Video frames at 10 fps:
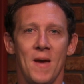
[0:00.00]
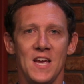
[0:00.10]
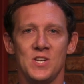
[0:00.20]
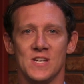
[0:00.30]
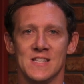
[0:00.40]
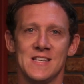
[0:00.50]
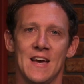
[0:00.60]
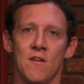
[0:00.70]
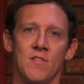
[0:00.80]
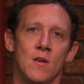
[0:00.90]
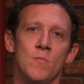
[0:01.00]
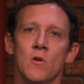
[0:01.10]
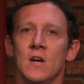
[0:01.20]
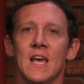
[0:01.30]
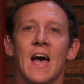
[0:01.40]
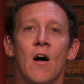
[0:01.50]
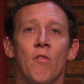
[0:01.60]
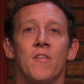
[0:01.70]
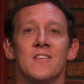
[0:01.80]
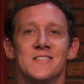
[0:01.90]
patients out of the Community
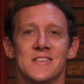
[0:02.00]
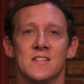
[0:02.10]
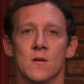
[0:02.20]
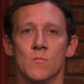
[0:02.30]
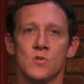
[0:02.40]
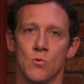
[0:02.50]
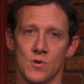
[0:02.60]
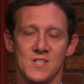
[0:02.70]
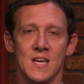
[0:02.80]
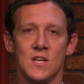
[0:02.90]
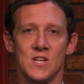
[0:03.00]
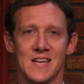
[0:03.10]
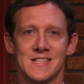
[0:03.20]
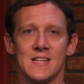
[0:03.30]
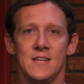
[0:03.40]
Health Systems, or CHS,